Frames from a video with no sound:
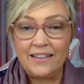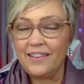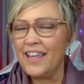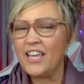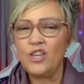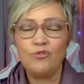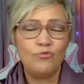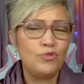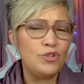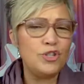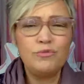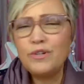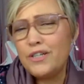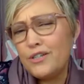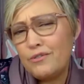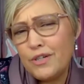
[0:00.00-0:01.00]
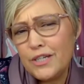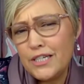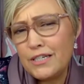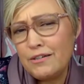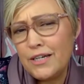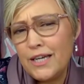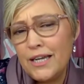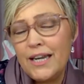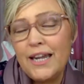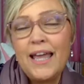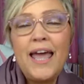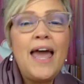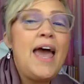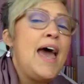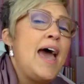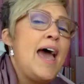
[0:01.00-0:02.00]
Like you do it,
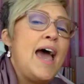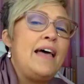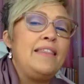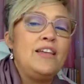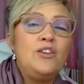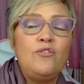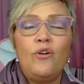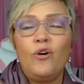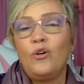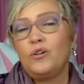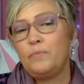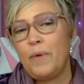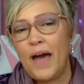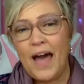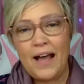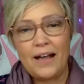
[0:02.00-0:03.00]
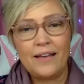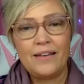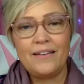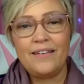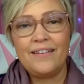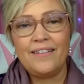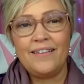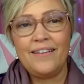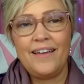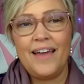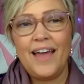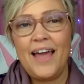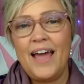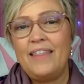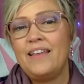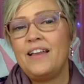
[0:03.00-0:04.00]
and then you hold back,
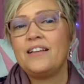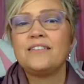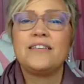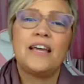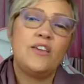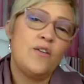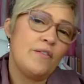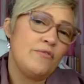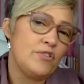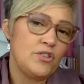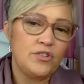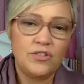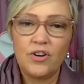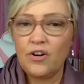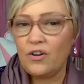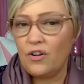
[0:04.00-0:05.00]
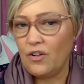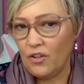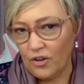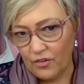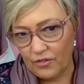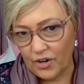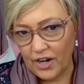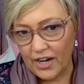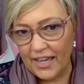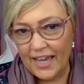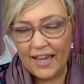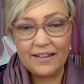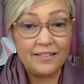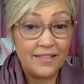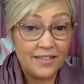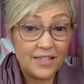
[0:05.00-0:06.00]
and then it's like you have to start all over
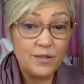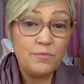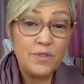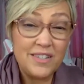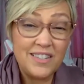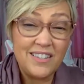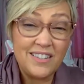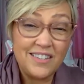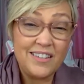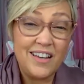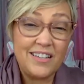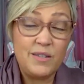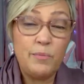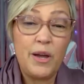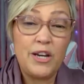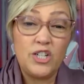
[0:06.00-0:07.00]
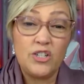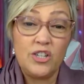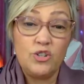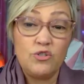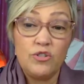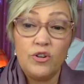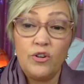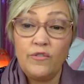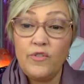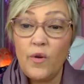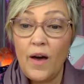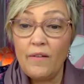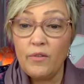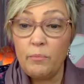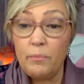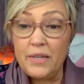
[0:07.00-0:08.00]
again. This is especially true if you
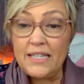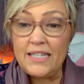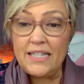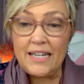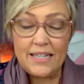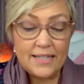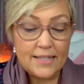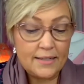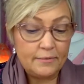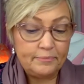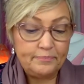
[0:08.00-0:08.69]
have a business.